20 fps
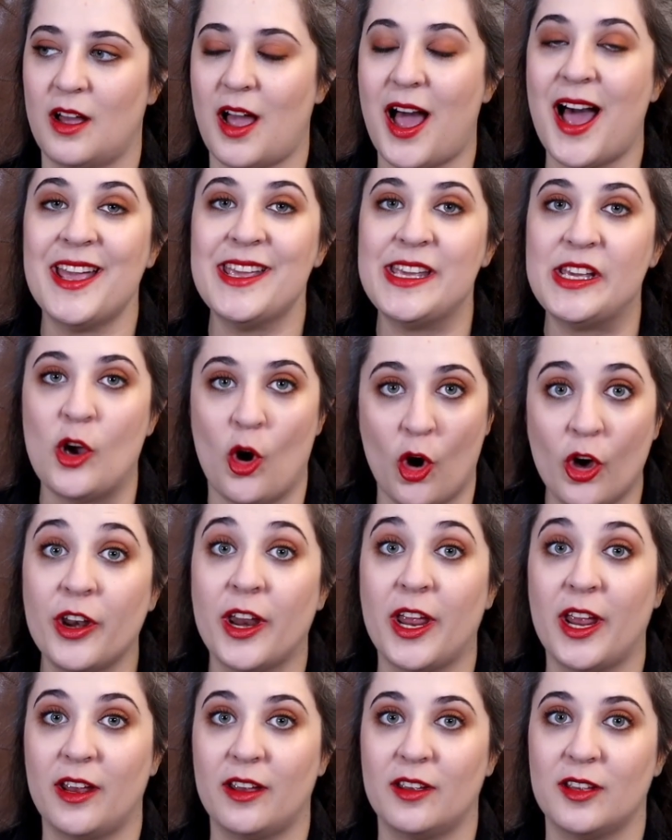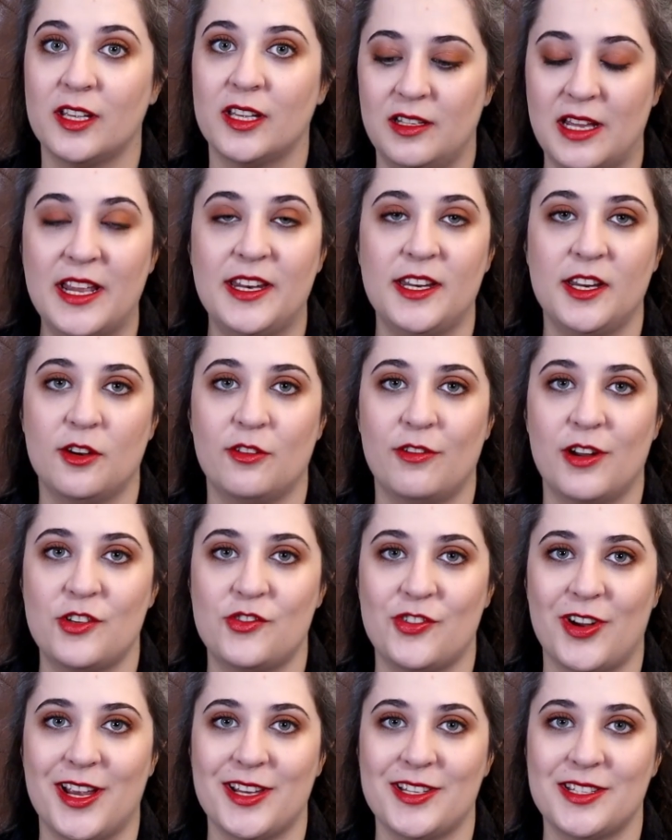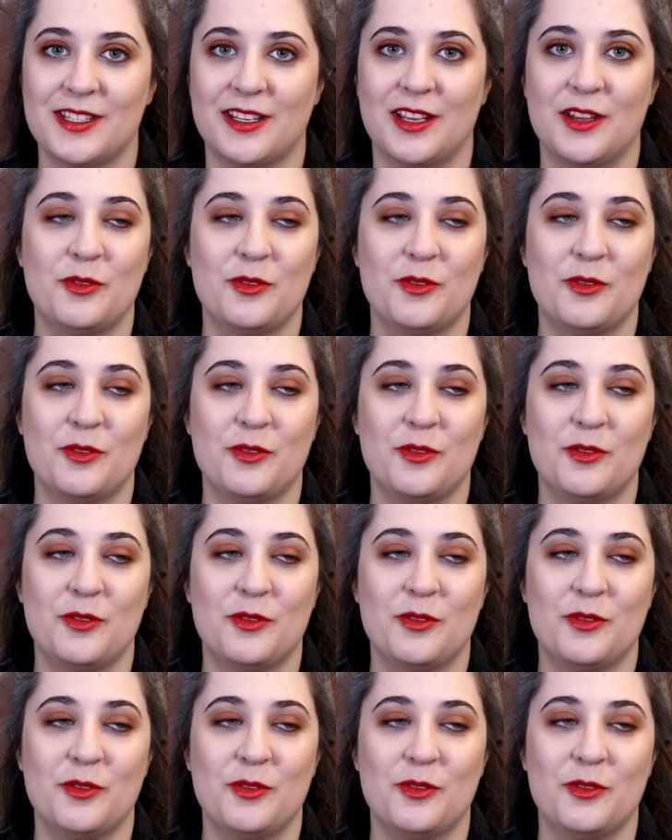iconic lady in a red dress,